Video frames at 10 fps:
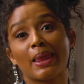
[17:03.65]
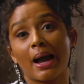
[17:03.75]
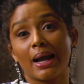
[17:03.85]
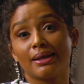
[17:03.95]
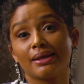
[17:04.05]

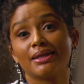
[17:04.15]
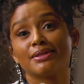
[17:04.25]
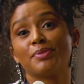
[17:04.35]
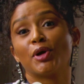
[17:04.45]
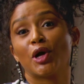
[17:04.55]
lied. It is
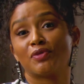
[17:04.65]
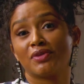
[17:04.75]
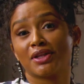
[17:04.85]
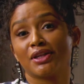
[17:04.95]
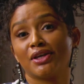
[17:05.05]
a
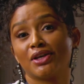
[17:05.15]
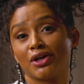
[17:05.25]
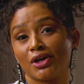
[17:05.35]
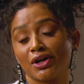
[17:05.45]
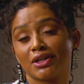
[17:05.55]
perfectly
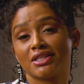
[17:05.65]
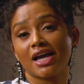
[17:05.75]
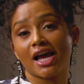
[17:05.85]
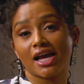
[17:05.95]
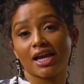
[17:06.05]
cooked
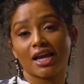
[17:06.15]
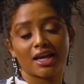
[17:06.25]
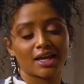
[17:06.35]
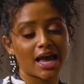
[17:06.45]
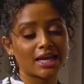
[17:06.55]
egg.
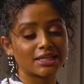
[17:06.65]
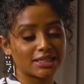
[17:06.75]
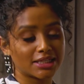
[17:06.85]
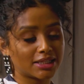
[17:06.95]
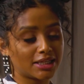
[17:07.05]

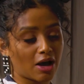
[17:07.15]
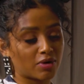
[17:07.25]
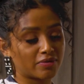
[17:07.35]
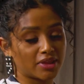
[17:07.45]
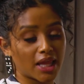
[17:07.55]
Ideally, I would
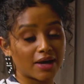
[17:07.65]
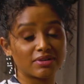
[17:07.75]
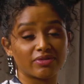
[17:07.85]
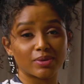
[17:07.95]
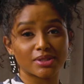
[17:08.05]
have loved
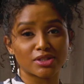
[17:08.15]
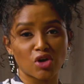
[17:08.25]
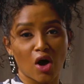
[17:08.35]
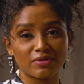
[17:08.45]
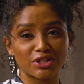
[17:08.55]
if it was
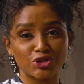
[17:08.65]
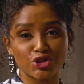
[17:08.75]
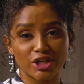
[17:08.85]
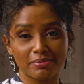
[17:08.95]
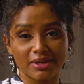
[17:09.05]
soft and
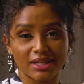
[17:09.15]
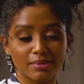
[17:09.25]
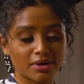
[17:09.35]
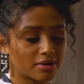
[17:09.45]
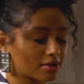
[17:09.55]
jammy in the
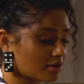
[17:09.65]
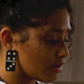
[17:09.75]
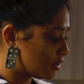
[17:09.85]
middle